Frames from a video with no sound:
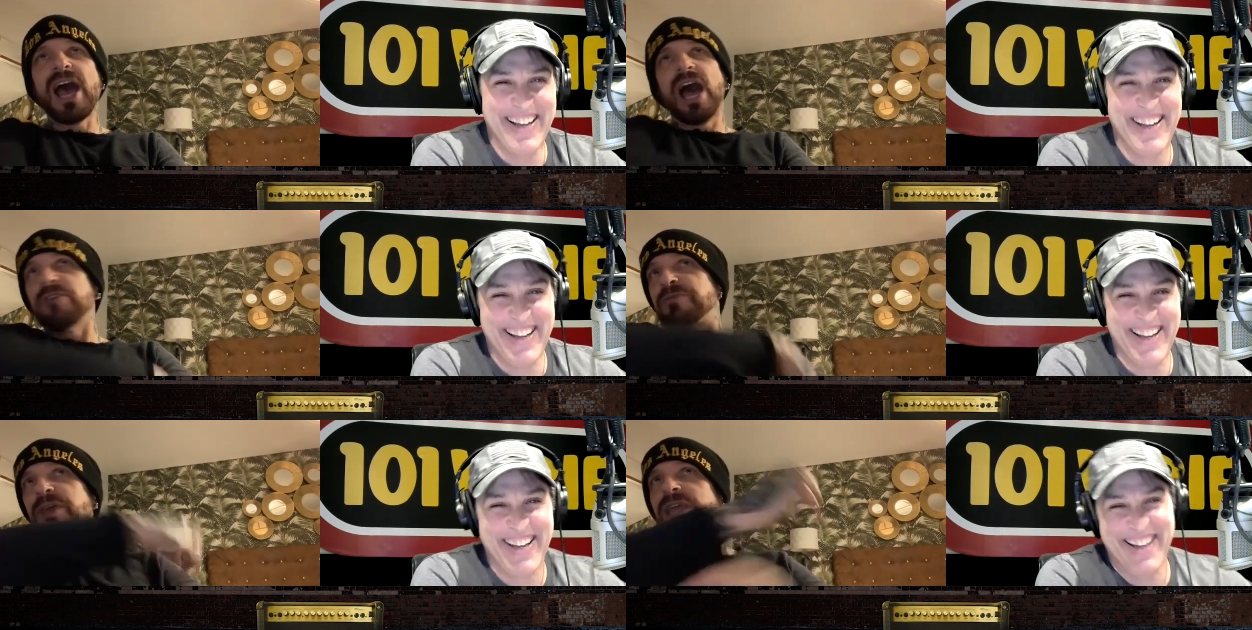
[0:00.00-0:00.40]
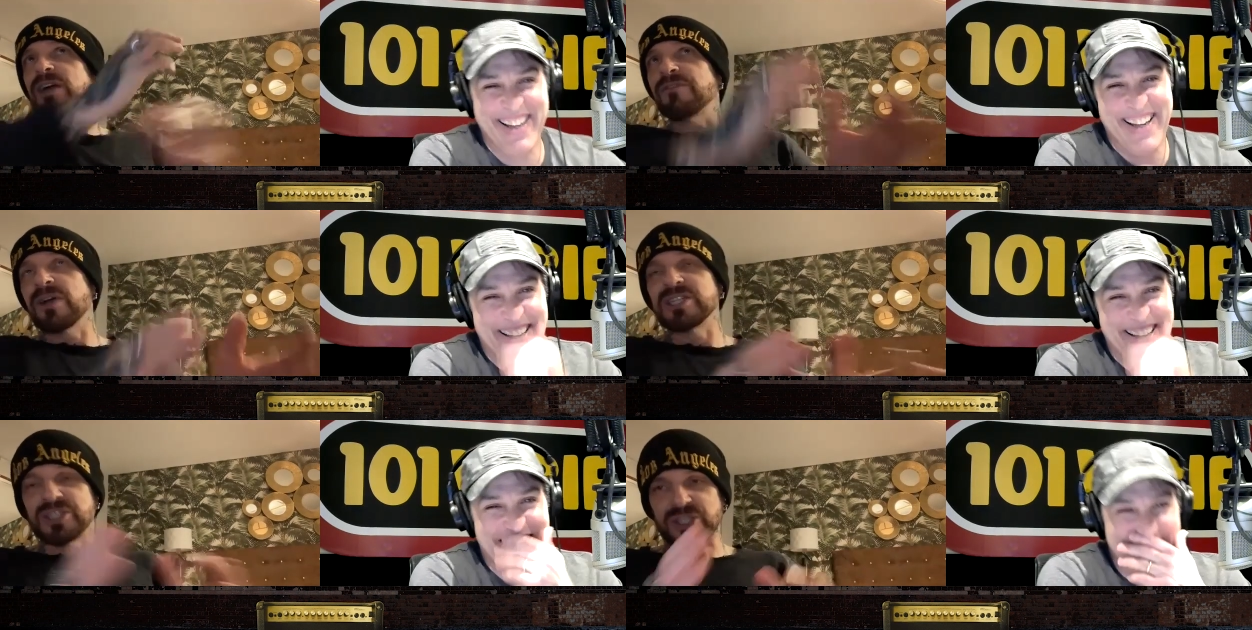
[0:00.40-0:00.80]
Speaker 1: I think
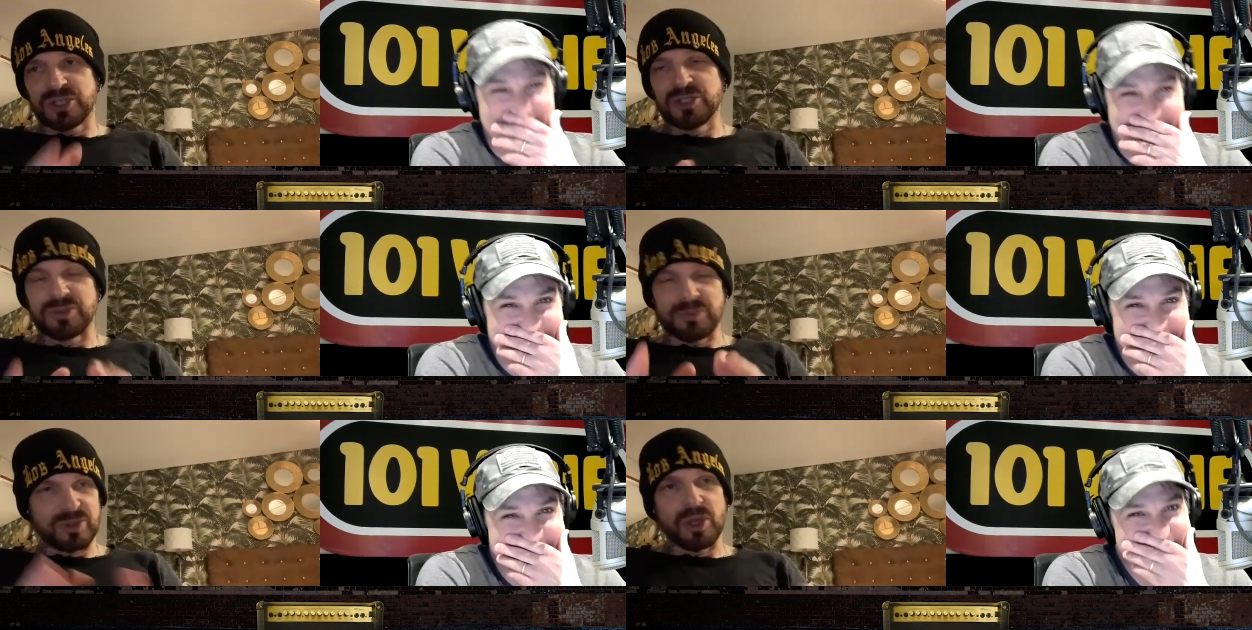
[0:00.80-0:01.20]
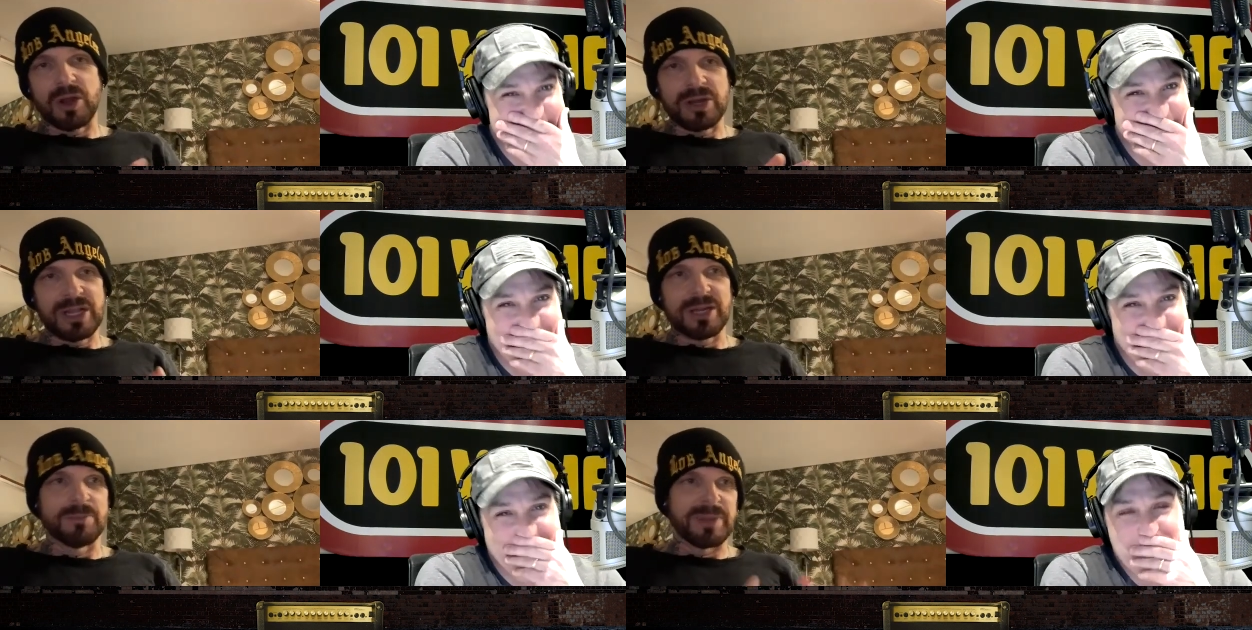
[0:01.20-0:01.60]
if I just
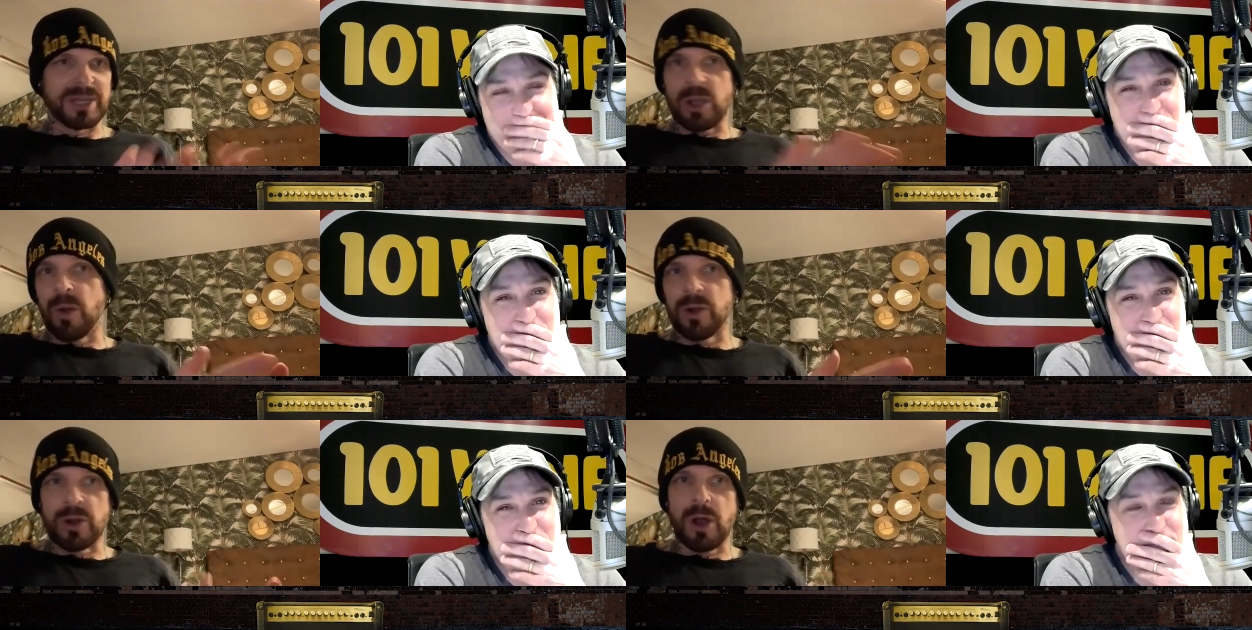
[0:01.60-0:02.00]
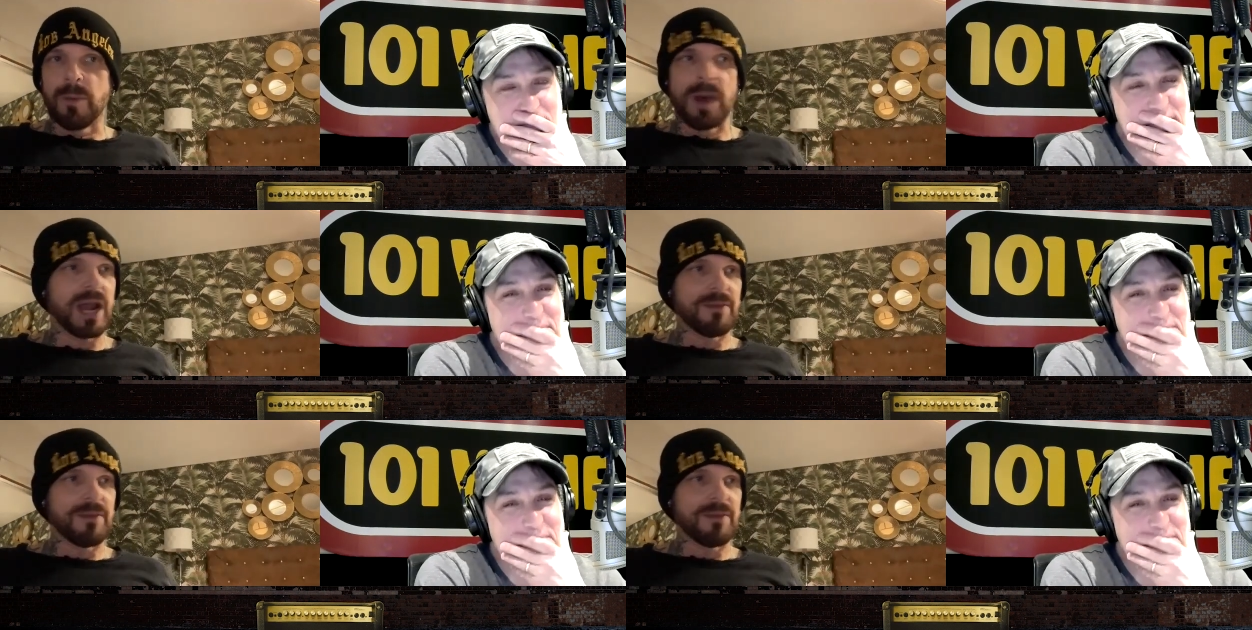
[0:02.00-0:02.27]
done it and been going home,